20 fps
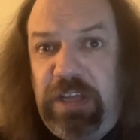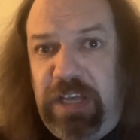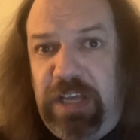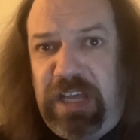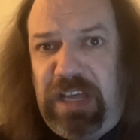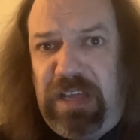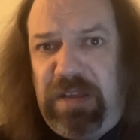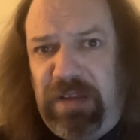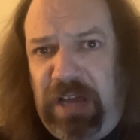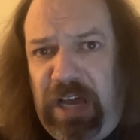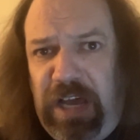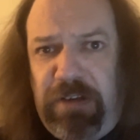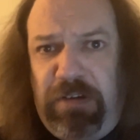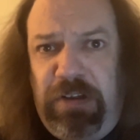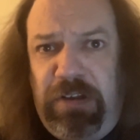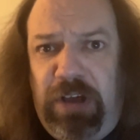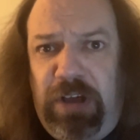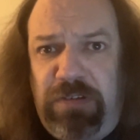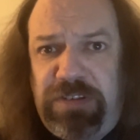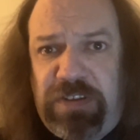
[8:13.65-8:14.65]
and I
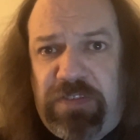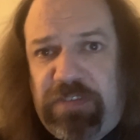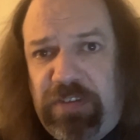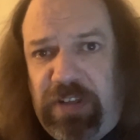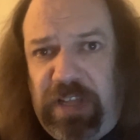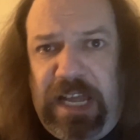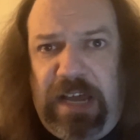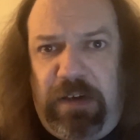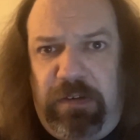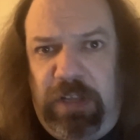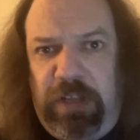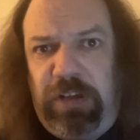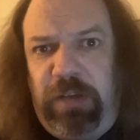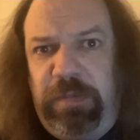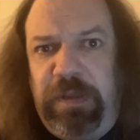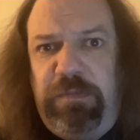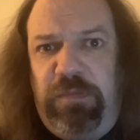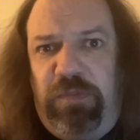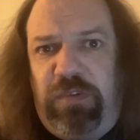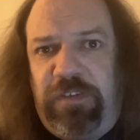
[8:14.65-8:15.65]
don't know, just allow a little
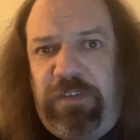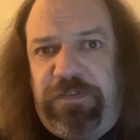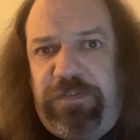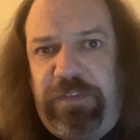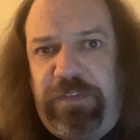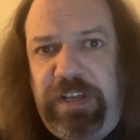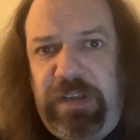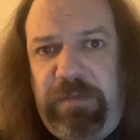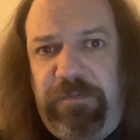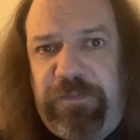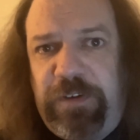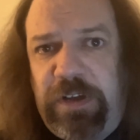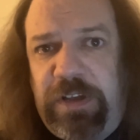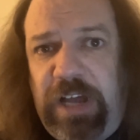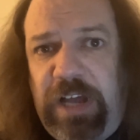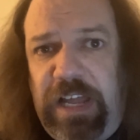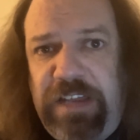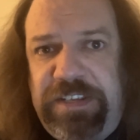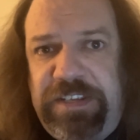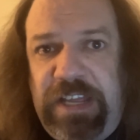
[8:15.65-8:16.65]
bit more freedom for
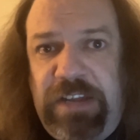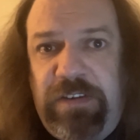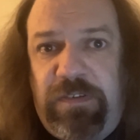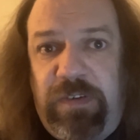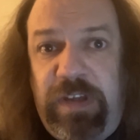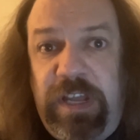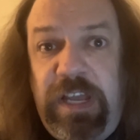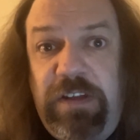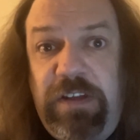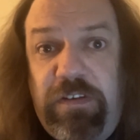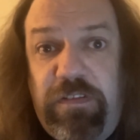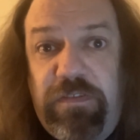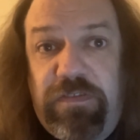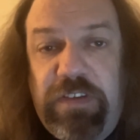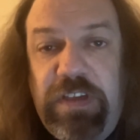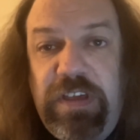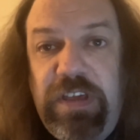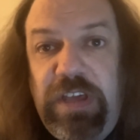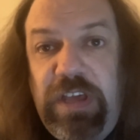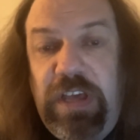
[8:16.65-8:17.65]
content creators,